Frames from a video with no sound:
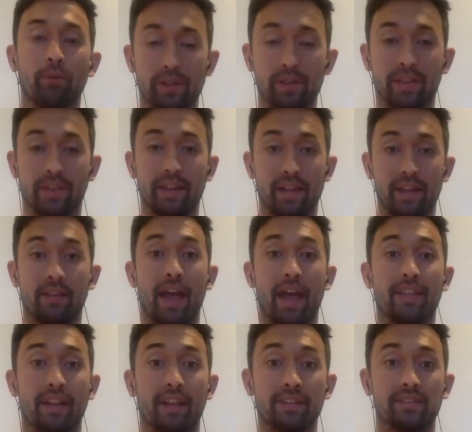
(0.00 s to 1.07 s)
putting that in and,
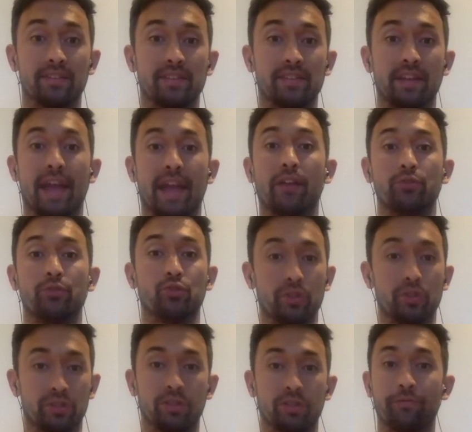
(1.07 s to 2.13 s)
and understanding how
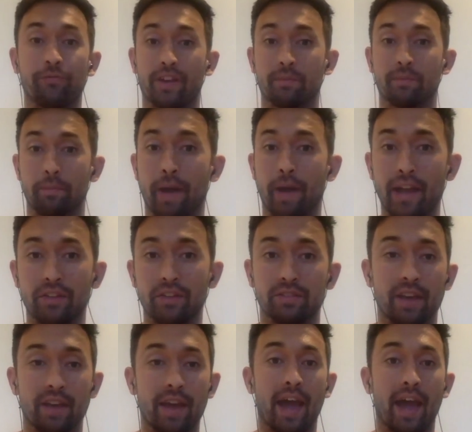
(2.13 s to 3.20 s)
nutrition affects my
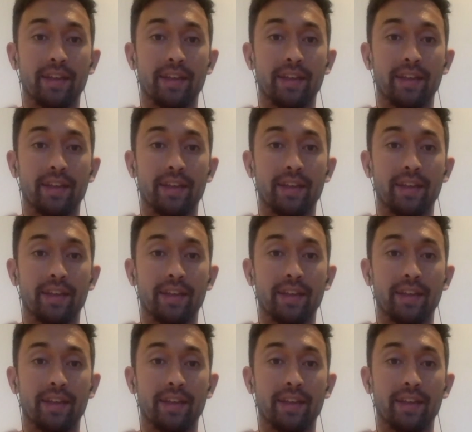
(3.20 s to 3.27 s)
patients.